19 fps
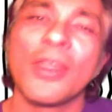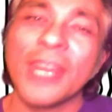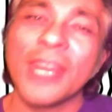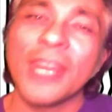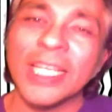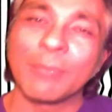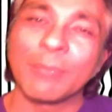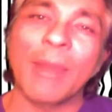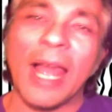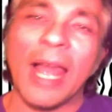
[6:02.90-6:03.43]

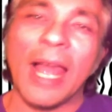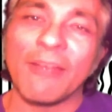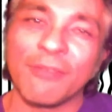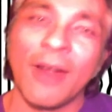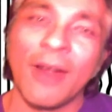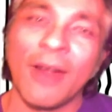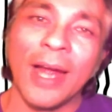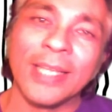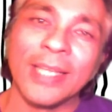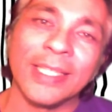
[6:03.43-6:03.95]
this Black
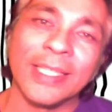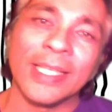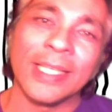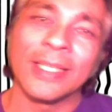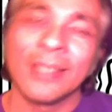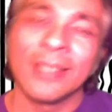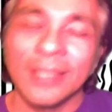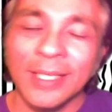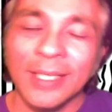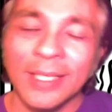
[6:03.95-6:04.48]

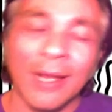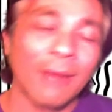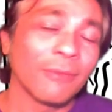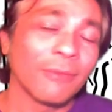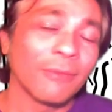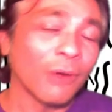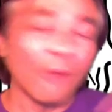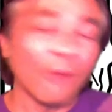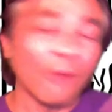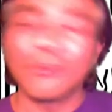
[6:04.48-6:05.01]
Friday, you know,
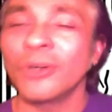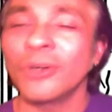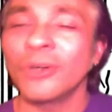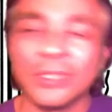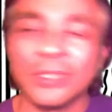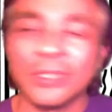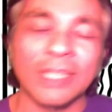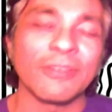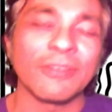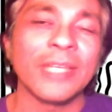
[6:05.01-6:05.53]
of
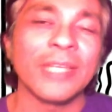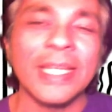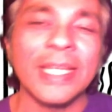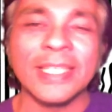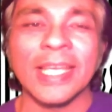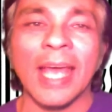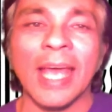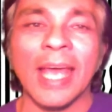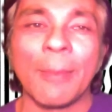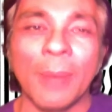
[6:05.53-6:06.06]
course, if you need
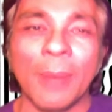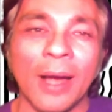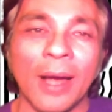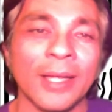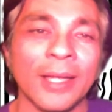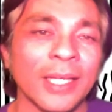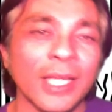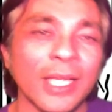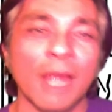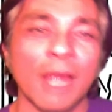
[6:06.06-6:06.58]
to get a
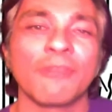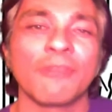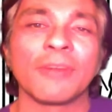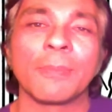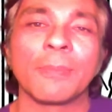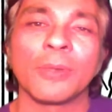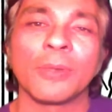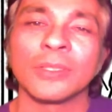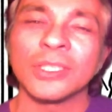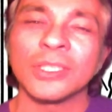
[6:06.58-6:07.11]
bargain, go for
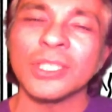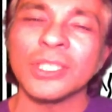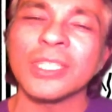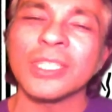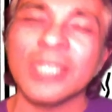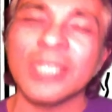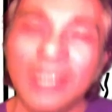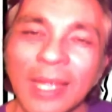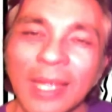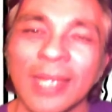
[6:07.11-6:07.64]
it. But just
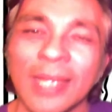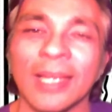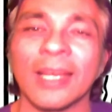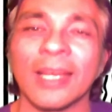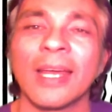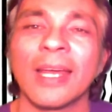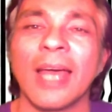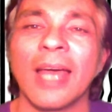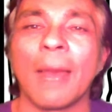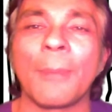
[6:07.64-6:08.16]
think
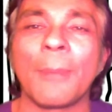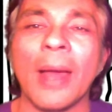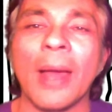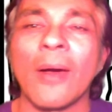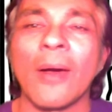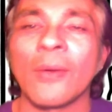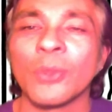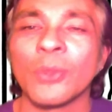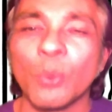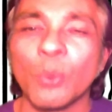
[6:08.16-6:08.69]

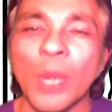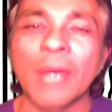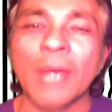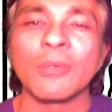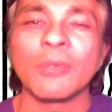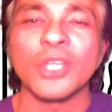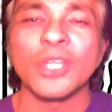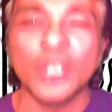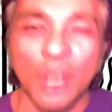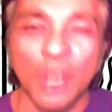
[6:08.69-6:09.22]
about the way
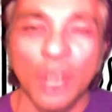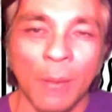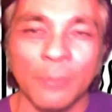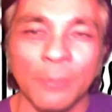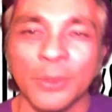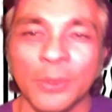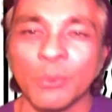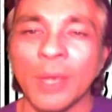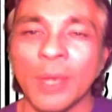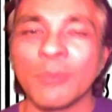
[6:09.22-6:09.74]
we shop,
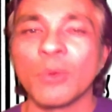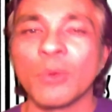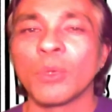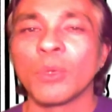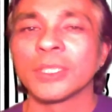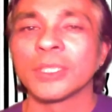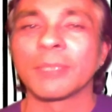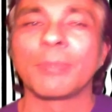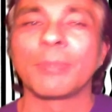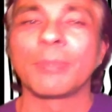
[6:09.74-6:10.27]
the way we
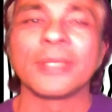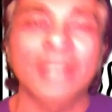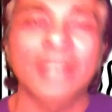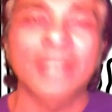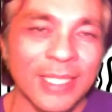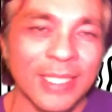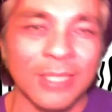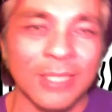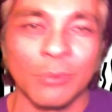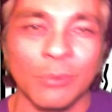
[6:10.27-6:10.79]
want to
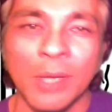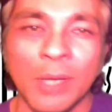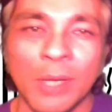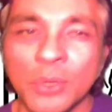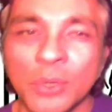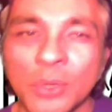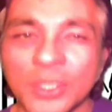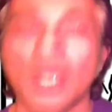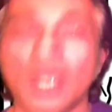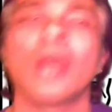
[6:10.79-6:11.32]
possess, the way we
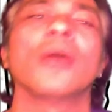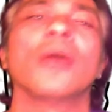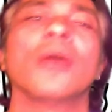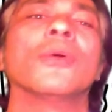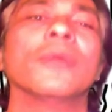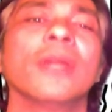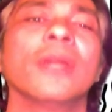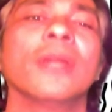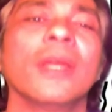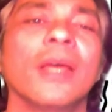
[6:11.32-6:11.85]
want to own.